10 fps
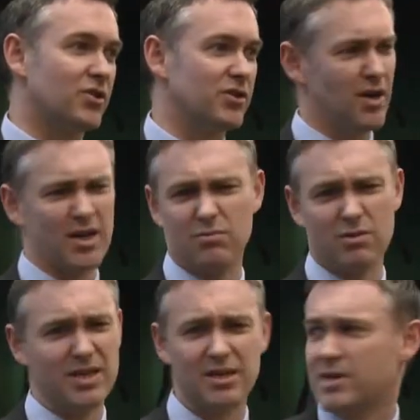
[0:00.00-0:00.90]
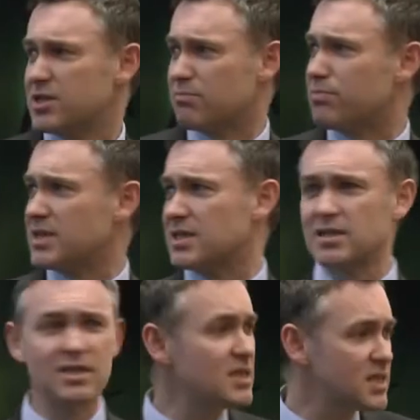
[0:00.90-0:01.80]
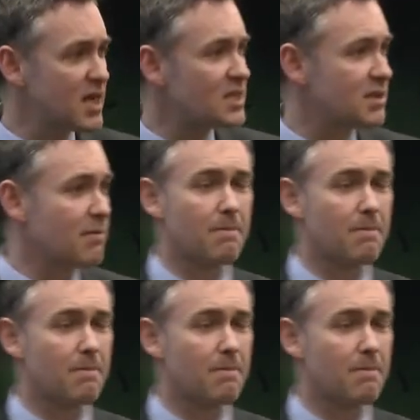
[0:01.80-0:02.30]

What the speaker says: and I don't want to be commission president, he says.